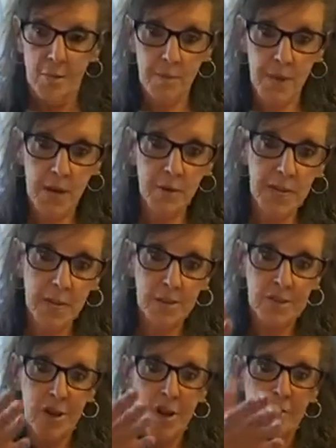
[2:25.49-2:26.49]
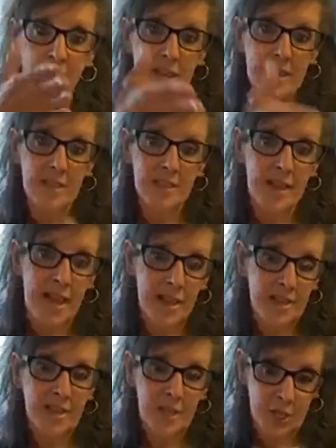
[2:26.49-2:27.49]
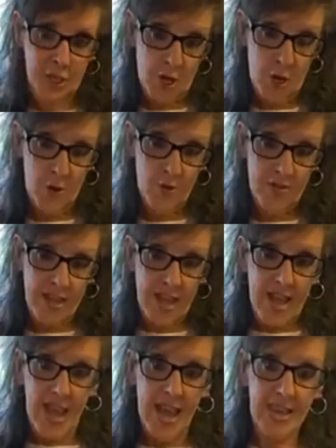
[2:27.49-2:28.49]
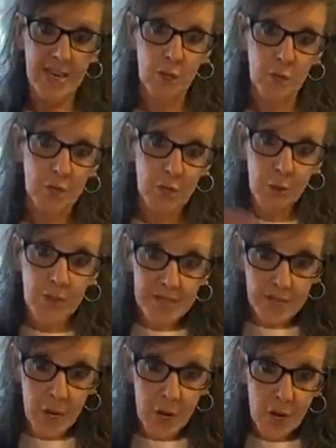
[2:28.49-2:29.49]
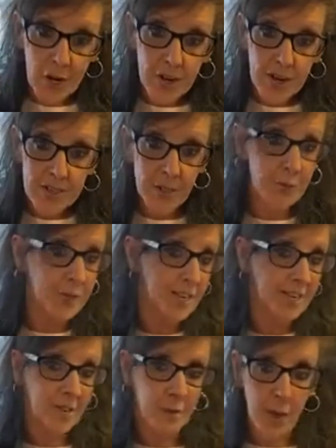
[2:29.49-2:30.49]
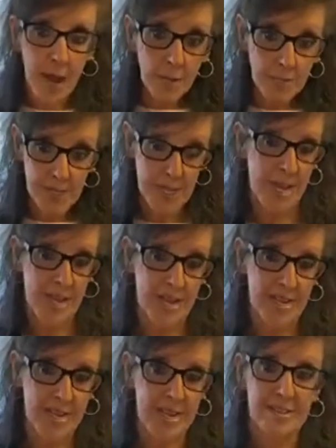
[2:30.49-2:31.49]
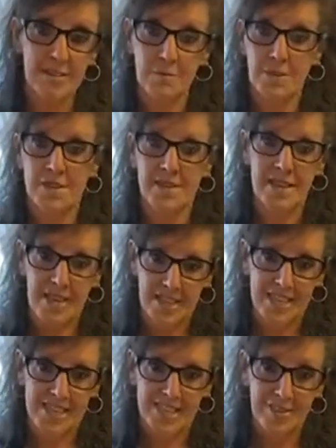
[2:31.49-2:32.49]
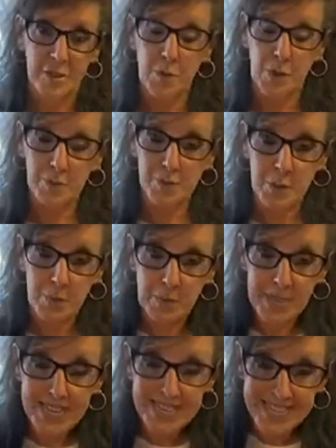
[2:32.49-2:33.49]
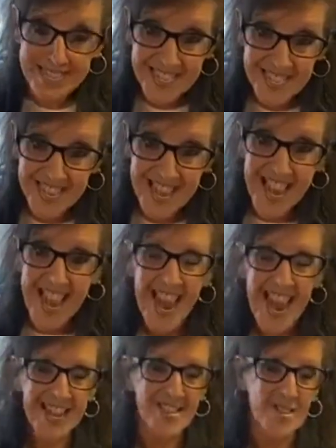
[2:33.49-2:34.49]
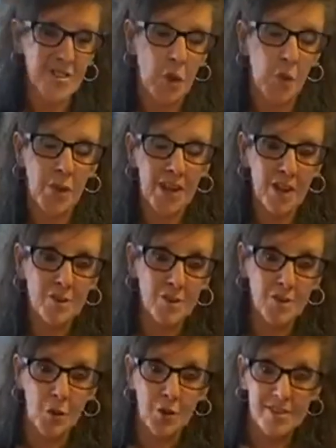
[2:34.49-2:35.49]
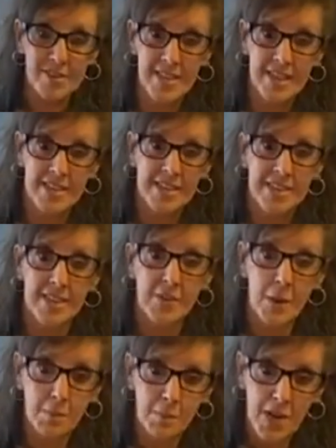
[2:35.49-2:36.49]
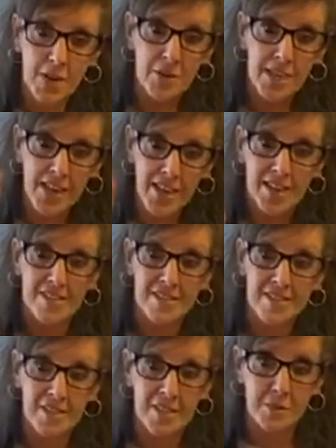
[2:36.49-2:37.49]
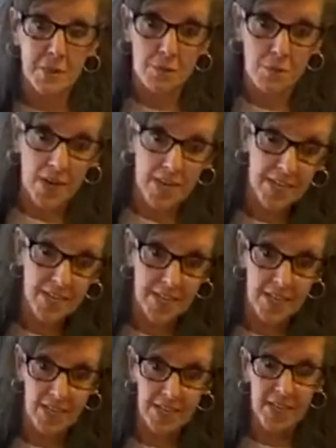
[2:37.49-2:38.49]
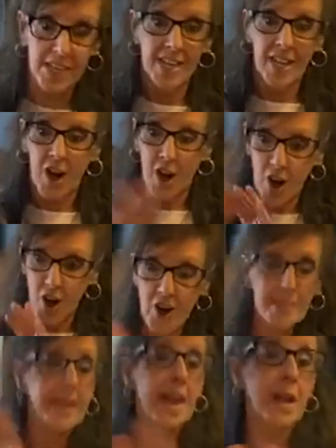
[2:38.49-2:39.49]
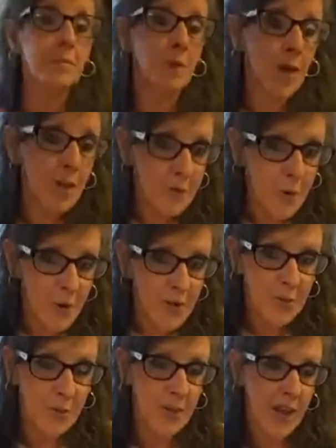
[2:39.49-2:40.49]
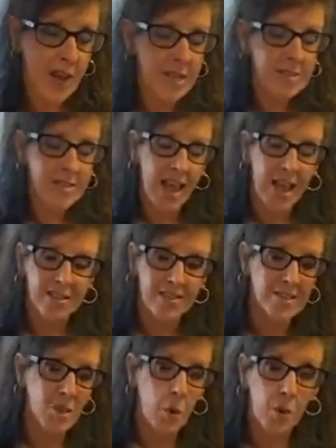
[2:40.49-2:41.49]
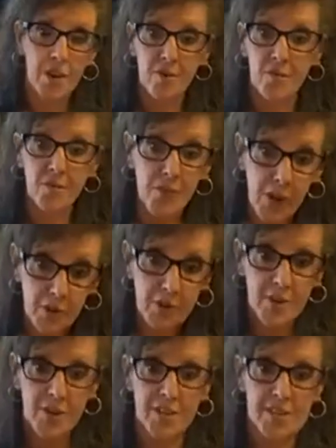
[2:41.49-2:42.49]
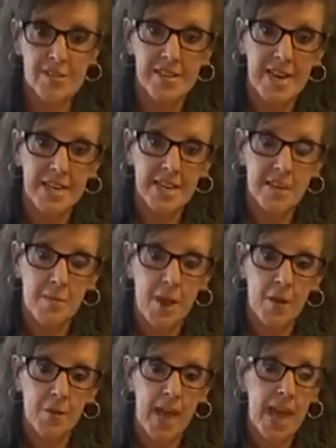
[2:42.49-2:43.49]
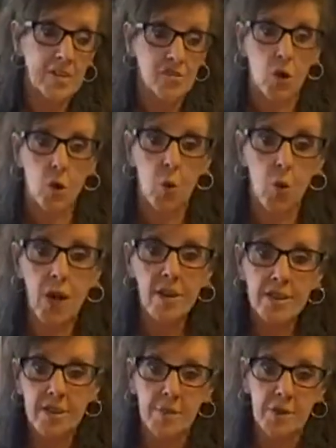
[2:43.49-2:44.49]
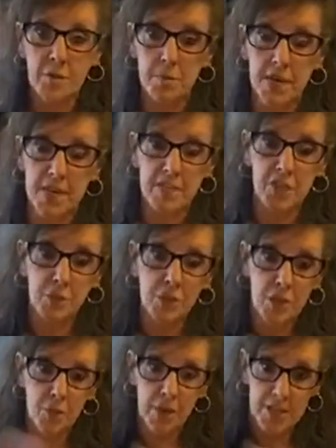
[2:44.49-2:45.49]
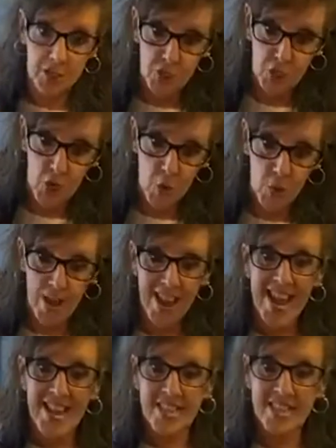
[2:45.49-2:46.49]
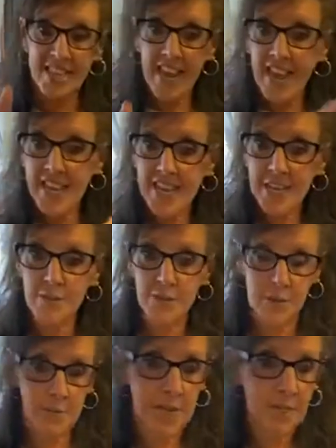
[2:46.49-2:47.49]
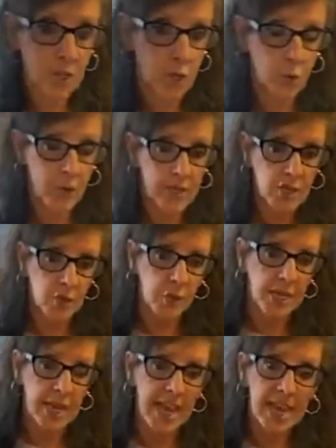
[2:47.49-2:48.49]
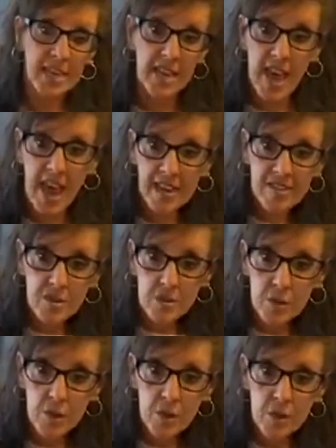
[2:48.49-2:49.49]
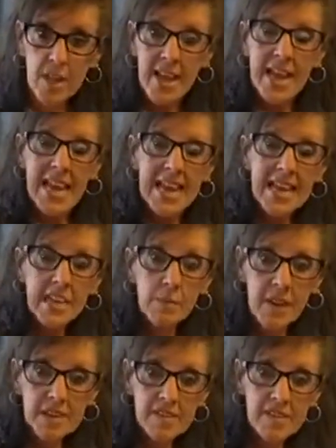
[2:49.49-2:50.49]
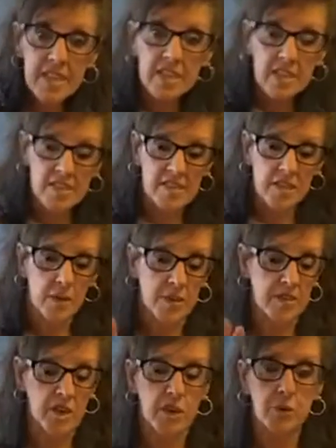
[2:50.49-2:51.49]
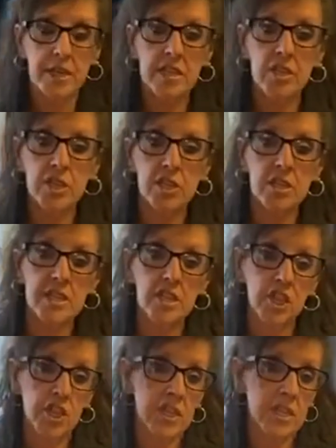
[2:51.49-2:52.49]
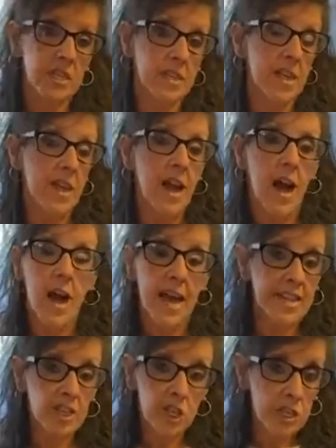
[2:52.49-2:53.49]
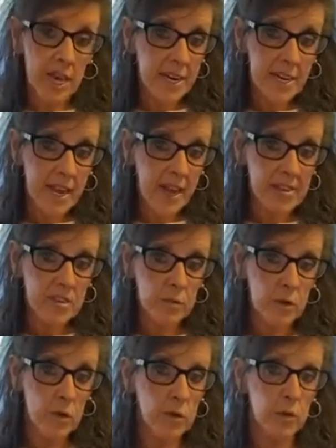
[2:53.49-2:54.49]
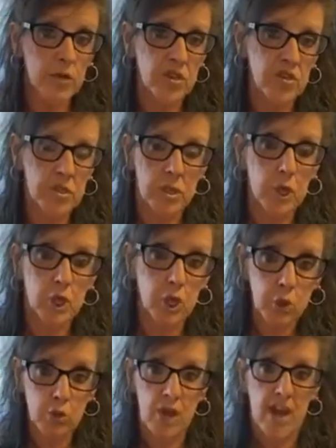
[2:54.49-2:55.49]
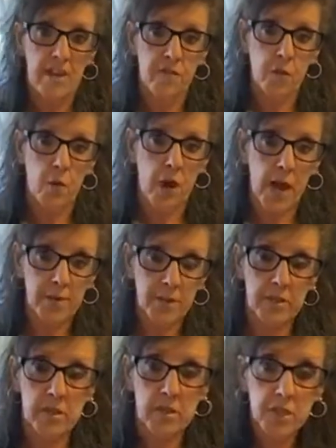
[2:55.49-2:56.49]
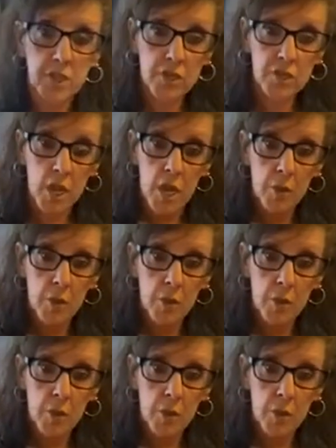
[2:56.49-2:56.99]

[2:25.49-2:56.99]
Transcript: Mary goes on the Ellen show, and who joins her during the rap song is Missy Elliott. So it was a big deal. And so we are so excited today that Mary Halsey is going to be right here on camera, of course, with us. And so we are very, very excited about that. So welcome, everybody, to a great show. Today, here's the menu. We're doing a casserole in my skillet. So it's a green chili chicken enchilada casserole, which is to die for, absolutely delicious.